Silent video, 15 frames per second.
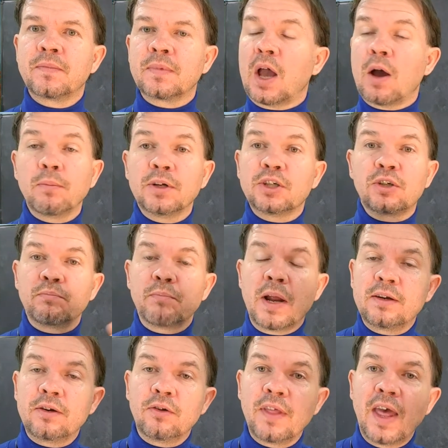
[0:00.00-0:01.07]
How much money
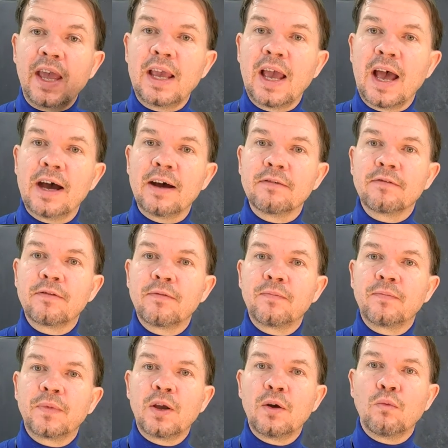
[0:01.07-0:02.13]
do they have?
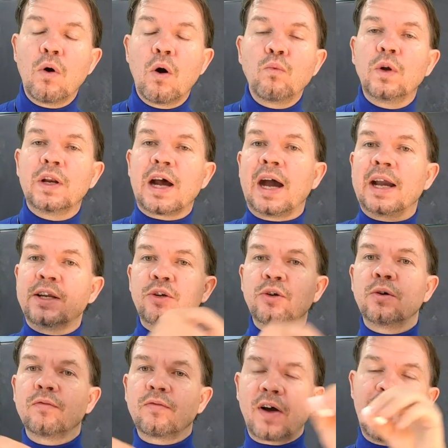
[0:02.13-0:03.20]
What would I
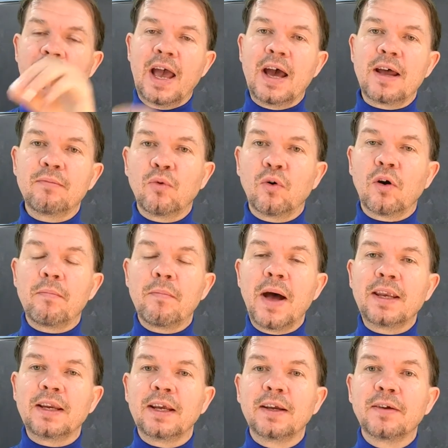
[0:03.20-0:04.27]
do if I had more
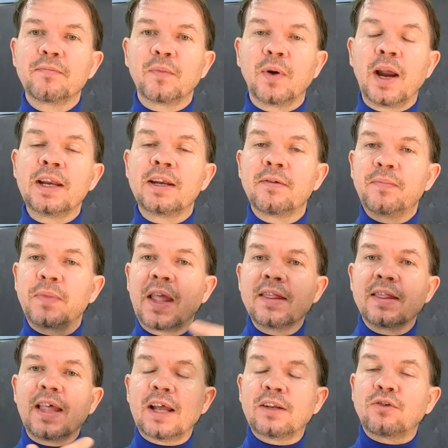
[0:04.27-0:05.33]
money, right?
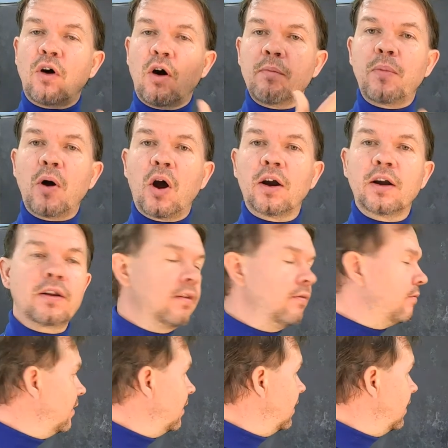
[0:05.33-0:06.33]
That's all part of